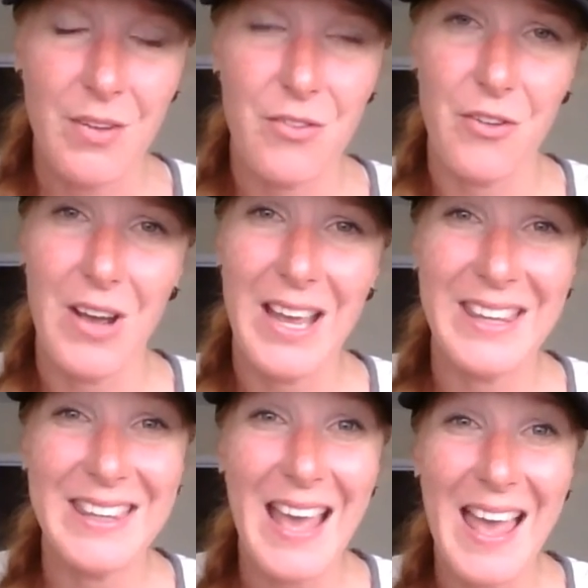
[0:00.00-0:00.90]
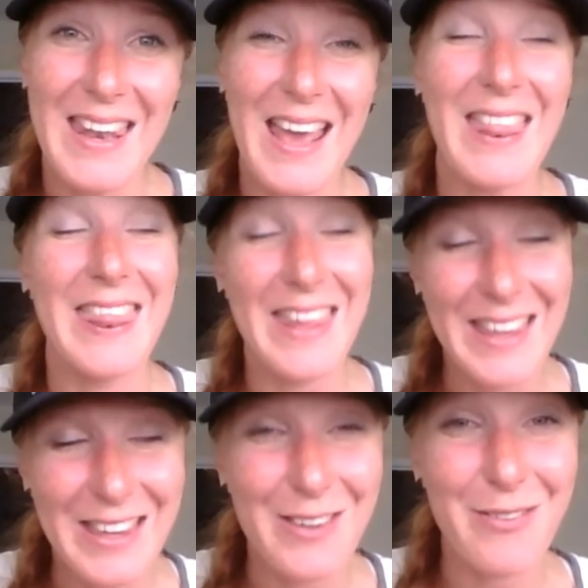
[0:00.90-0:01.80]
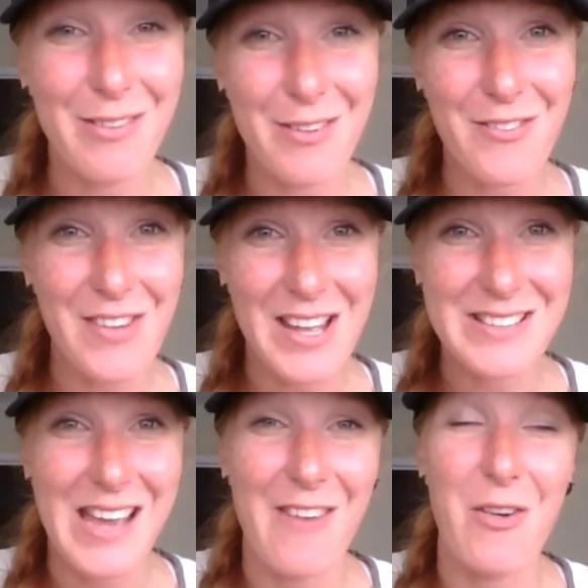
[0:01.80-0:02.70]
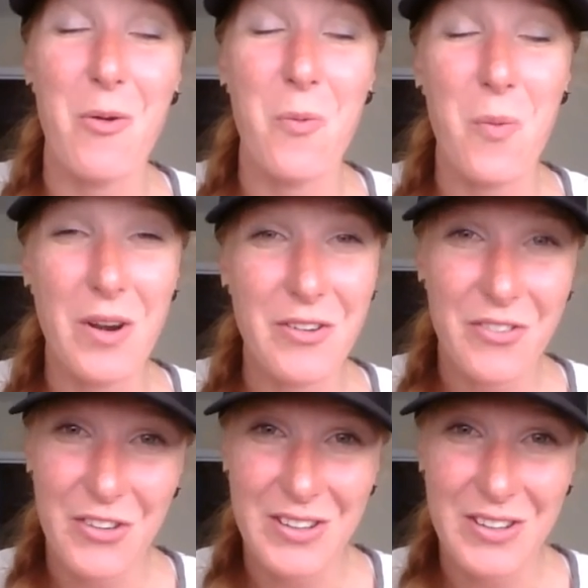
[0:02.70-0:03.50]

So, again, thank you so much. Have a wonderful